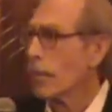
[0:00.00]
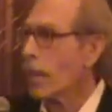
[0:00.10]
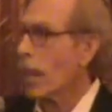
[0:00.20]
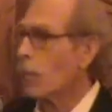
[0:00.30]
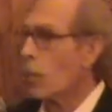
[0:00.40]

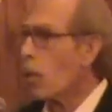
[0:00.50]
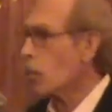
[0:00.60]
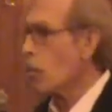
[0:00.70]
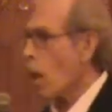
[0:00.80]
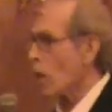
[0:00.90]
And the most
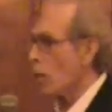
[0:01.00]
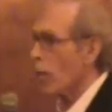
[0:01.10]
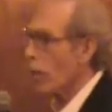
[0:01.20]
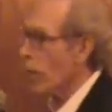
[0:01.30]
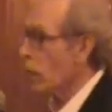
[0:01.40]
remarkable
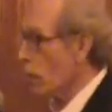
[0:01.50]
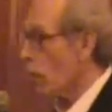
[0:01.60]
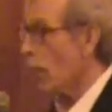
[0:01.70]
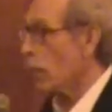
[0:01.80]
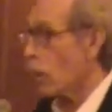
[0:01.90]
thing to
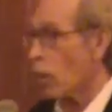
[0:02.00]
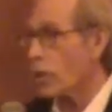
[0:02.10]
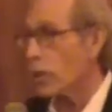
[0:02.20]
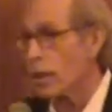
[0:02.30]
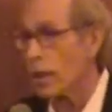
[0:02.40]
me,
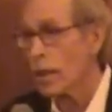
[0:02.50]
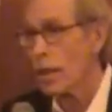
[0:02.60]
personally,